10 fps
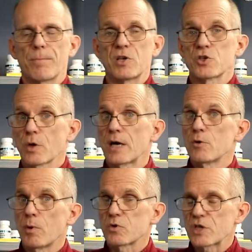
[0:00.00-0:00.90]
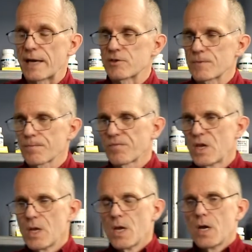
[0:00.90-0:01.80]
But you still got to do both sides.
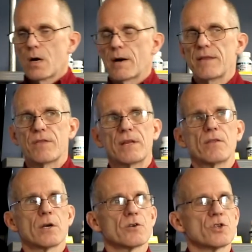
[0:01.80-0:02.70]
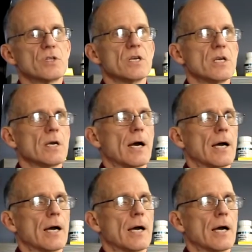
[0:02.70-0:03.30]
All right, then there's the,